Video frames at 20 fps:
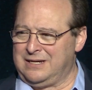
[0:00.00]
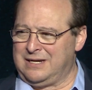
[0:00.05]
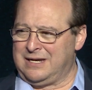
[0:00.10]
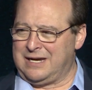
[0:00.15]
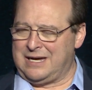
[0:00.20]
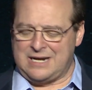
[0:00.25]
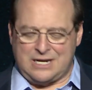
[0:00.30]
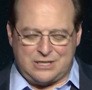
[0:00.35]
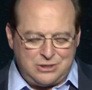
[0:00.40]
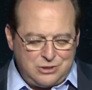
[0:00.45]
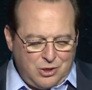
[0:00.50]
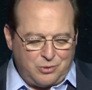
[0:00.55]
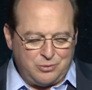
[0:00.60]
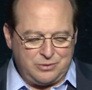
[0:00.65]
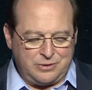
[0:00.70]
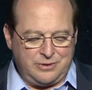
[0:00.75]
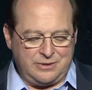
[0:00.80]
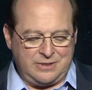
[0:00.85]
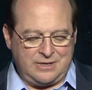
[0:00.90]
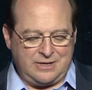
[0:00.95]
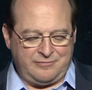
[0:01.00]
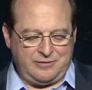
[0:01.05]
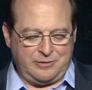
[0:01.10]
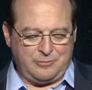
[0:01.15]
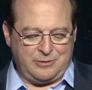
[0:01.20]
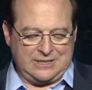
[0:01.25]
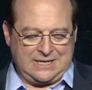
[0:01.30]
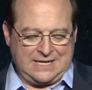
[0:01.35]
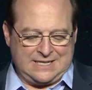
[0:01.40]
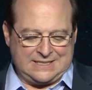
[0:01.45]
And I don't know that
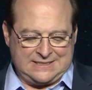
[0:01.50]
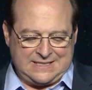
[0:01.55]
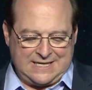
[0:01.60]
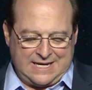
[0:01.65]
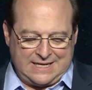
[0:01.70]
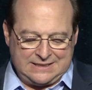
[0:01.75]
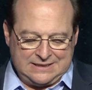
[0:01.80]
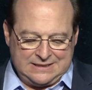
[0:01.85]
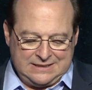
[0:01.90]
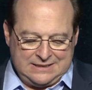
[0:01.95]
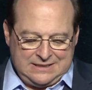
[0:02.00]
everyone gets that.